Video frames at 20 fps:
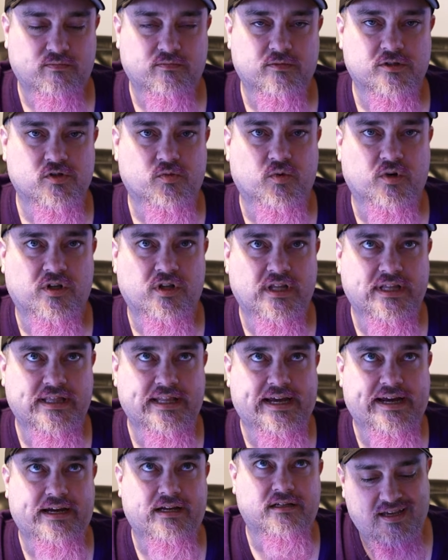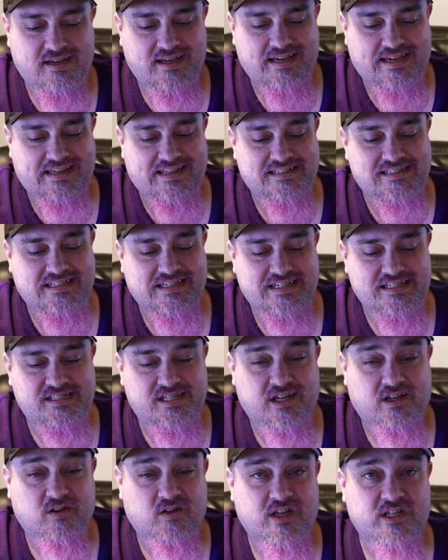So we'll click that it's going to
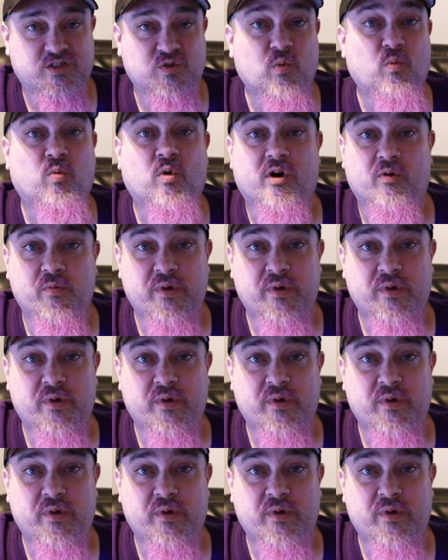tell us what